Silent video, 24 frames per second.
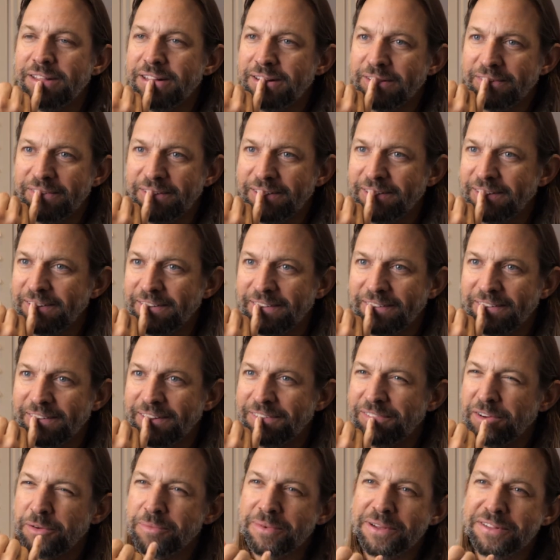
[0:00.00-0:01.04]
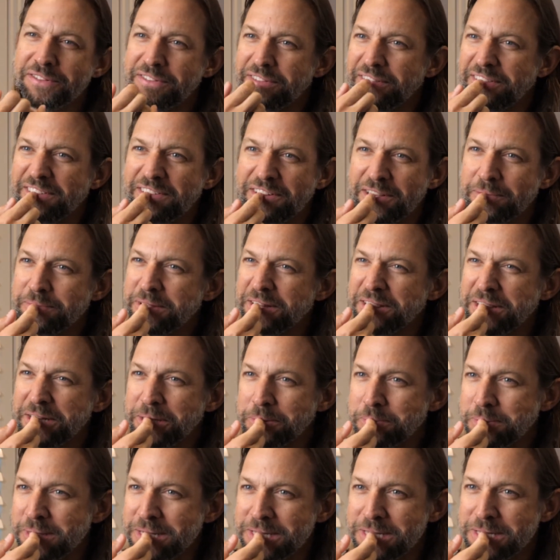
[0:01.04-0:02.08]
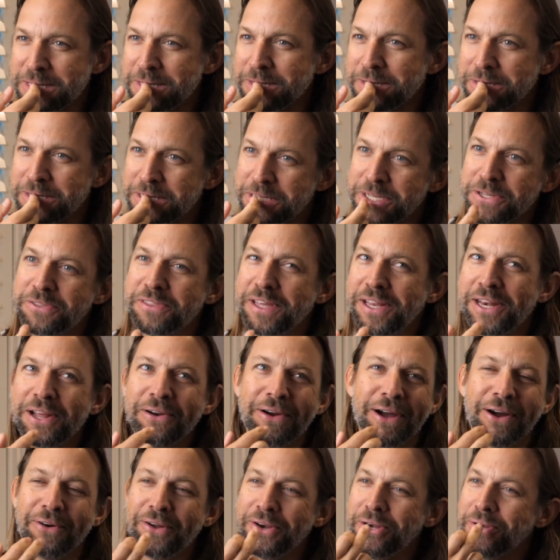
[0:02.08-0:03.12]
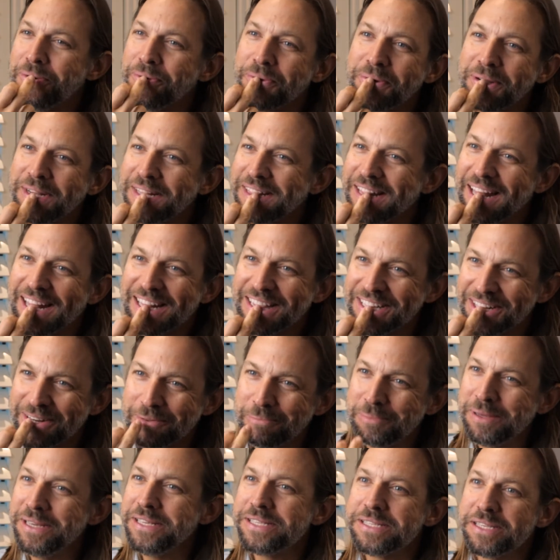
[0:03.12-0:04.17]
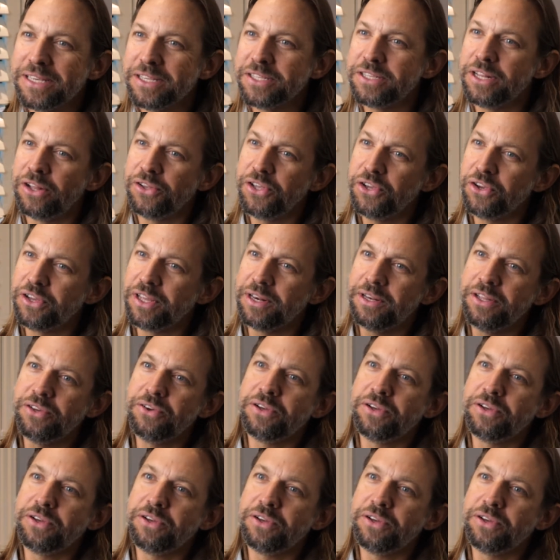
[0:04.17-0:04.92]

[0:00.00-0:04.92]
you know, uh, if everybody's chipped a little piece of their tooth, they know how annoying that little piece is. You know, you can,